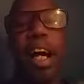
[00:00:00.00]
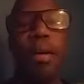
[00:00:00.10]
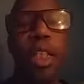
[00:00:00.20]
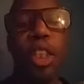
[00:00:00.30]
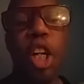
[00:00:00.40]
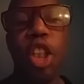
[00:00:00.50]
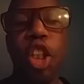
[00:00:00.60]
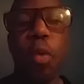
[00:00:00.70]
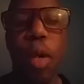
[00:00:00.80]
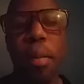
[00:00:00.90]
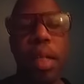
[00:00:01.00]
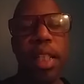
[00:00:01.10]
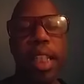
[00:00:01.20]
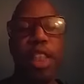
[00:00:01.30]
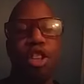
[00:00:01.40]
I want to talk to
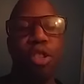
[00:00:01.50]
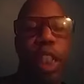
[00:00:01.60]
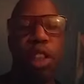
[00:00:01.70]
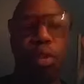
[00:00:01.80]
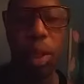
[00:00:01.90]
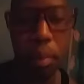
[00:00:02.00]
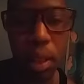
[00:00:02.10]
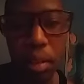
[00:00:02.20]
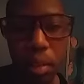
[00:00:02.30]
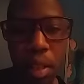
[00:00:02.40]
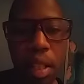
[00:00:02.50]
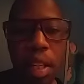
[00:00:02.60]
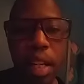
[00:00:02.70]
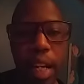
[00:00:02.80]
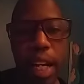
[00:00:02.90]
women and trans women
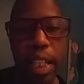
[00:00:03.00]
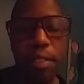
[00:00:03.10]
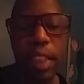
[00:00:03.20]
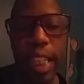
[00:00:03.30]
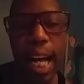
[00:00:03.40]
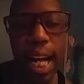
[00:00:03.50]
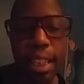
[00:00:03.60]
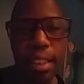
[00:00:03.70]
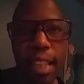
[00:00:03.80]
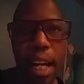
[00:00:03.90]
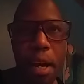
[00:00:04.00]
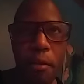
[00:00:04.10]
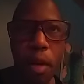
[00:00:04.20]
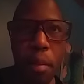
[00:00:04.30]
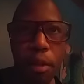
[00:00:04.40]
and even guys that
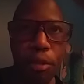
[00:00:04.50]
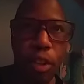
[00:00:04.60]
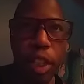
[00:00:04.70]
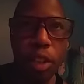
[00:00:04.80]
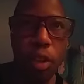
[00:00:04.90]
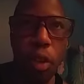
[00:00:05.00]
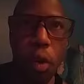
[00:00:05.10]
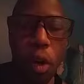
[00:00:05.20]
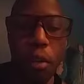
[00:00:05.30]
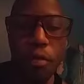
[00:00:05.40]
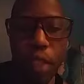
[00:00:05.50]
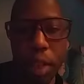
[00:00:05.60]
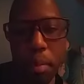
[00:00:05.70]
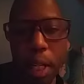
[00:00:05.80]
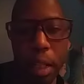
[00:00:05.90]
have women friends or
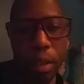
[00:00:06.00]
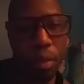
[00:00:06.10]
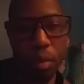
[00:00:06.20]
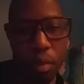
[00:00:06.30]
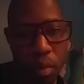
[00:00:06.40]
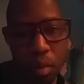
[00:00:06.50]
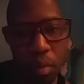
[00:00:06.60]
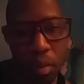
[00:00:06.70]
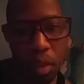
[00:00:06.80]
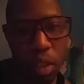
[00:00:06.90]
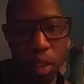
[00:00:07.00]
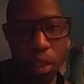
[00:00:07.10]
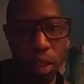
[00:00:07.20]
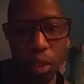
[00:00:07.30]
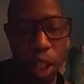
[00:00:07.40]
female
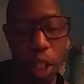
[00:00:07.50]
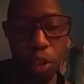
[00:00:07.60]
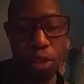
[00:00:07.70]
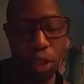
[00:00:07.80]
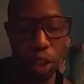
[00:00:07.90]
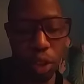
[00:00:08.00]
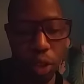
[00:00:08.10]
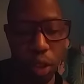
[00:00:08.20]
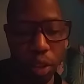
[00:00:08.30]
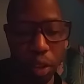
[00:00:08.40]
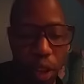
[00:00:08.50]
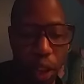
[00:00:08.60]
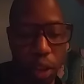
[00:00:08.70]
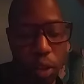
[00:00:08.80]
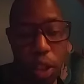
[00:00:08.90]
close friends or
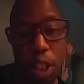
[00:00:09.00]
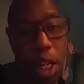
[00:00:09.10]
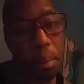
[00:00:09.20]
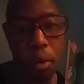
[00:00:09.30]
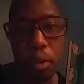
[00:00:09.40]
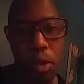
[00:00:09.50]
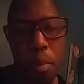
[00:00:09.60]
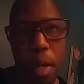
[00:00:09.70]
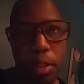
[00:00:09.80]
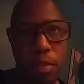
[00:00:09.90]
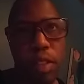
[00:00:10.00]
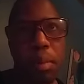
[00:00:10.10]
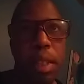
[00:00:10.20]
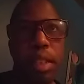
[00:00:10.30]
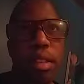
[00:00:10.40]
or a couple or males and
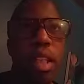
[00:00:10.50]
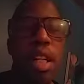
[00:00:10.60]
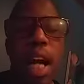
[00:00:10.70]
females.